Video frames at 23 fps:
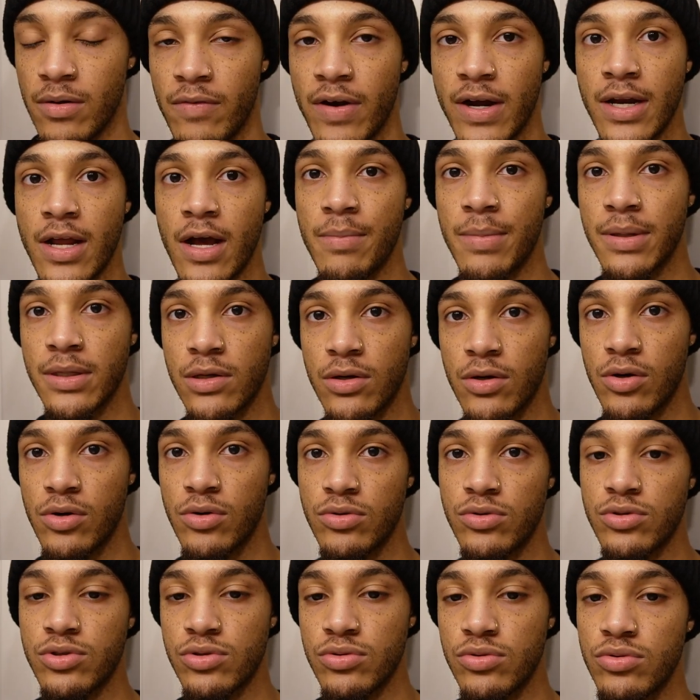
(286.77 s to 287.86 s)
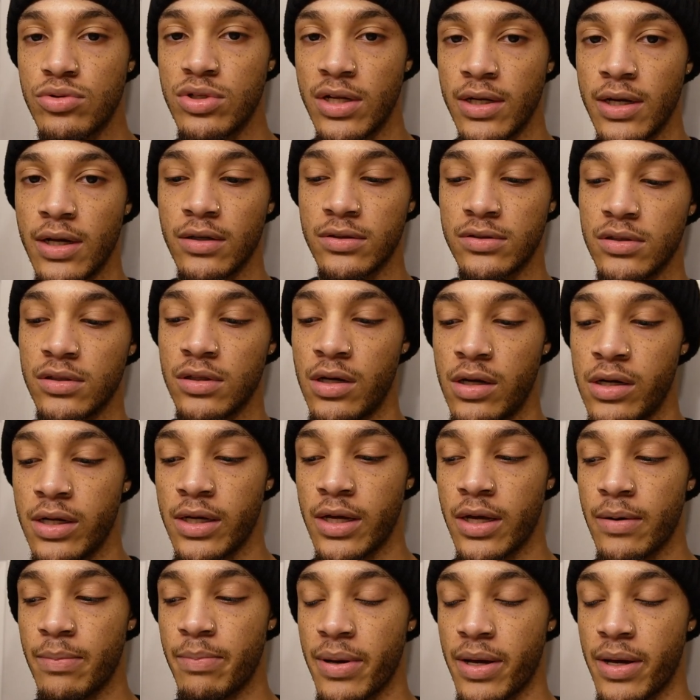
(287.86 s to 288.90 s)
Right now, I'm about to go to the nail salon and get a